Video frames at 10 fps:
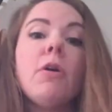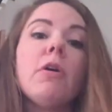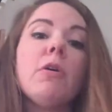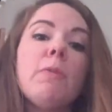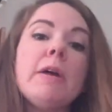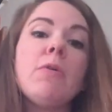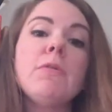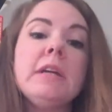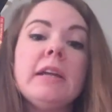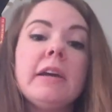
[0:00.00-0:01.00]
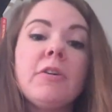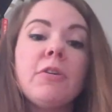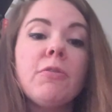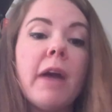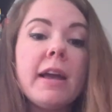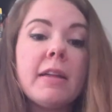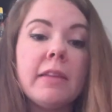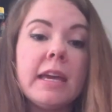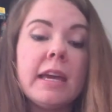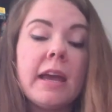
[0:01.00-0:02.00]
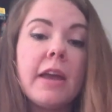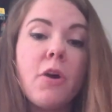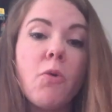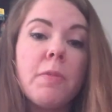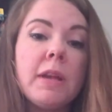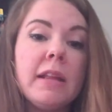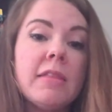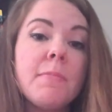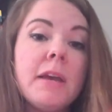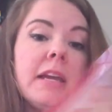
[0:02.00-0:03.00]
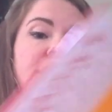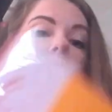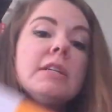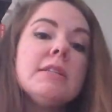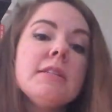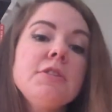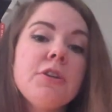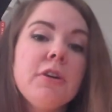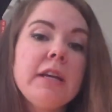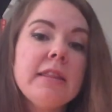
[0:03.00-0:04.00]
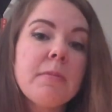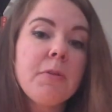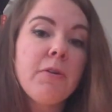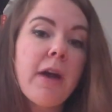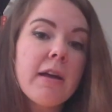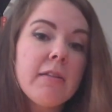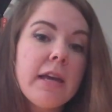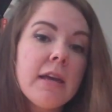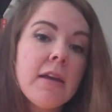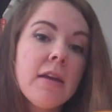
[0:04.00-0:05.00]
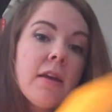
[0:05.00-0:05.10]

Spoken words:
or are we holding it correctly and opening the pages and turning them correctly?